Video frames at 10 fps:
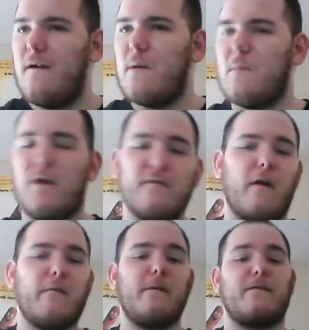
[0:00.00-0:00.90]
Despite
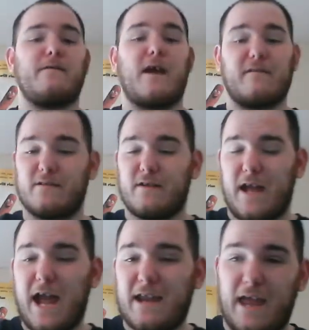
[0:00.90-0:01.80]
all the come down here,
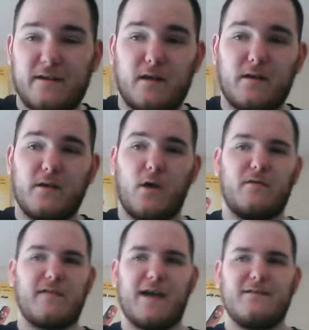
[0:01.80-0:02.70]
had, and on a
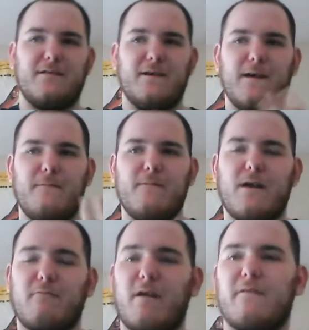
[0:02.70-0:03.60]
note that,
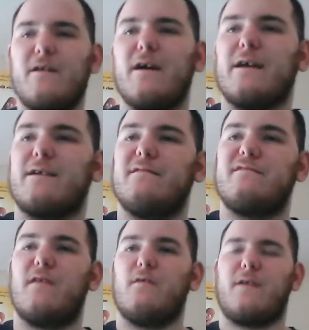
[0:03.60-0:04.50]
if whatever night, you can
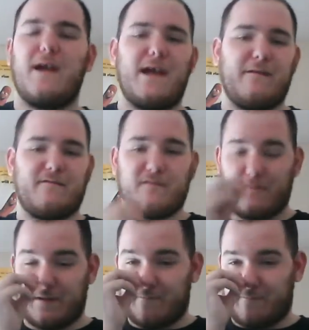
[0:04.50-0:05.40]
show, hey, the show
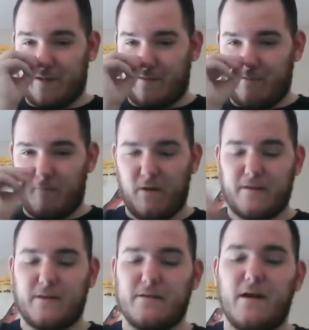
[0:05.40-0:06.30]
can be well
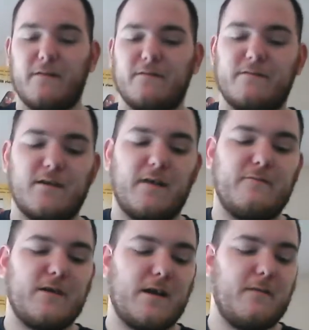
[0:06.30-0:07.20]
written and done stuff,
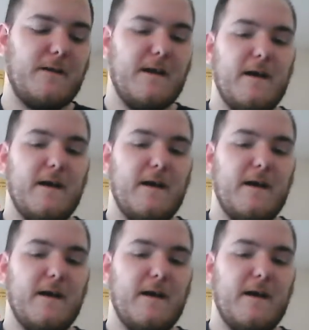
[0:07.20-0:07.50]
you know.